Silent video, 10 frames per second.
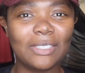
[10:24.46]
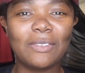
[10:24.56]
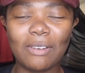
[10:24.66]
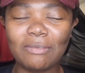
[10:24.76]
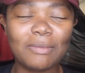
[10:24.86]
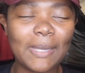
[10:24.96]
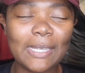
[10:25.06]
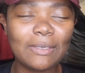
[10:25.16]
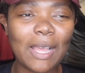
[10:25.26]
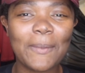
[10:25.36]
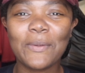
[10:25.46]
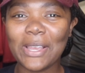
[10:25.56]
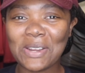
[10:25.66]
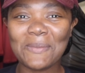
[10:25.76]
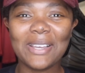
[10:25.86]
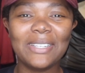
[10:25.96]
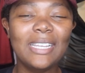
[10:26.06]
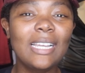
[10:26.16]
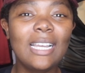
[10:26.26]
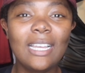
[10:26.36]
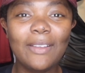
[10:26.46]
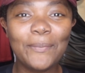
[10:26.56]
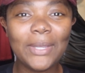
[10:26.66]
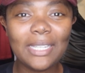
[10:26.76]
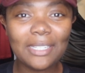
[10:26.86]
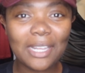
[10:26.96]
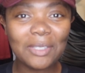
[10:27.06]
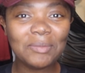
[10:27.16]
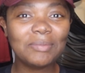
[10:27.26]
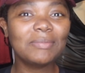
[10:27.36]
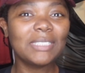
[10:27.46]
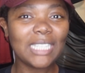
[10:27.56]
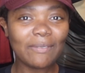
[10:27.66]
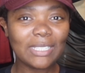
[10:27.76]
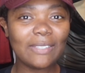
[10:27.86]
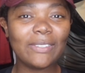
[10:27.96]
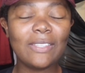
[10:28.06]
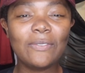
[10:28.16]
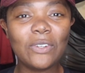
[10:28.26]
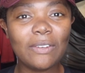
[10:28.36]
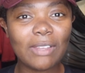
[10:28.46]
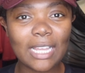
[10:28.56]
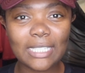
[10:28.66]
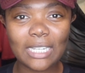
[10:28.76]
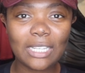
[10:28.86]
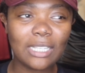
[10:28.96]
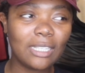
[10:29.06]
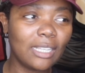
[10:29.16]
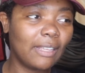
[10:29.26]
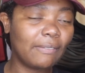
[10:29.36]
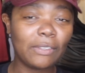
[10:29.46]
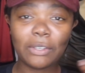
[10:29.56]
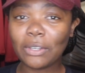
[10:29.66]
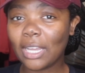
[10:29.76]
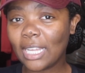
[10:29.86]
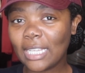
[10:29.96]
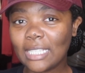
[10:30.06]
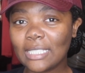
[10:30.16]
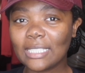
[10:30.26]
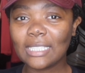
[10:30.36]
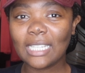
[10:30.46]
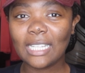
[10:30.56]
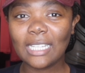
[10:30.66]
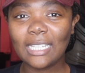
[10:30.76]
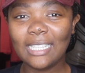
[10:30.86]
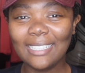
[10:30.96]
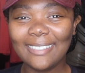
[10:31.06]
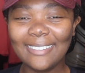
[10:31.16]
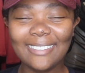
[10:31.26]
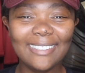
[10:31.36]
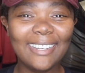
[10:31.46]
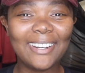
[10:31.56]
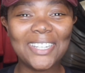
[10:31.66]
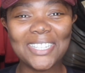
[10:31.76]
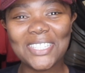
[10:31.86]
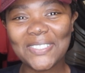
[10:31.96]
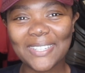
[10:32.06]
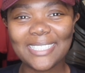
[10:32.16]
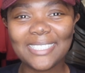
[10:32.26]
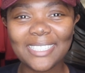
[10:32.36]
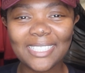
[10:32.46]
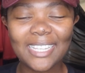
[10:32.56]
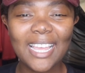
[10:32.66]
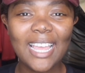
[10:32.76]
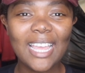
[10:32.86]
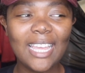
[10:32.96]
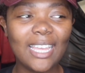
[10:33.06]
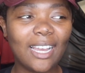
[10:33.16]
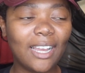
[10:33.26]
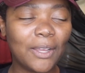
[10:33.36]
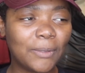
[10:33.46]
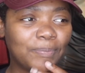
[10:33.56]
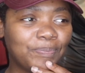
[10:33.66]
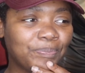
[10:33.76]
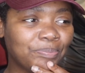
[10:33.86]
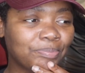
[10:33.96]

the rough about. I mean, roundabout. But no. seventeen fifty-four. If you guys any if you guys are interested, um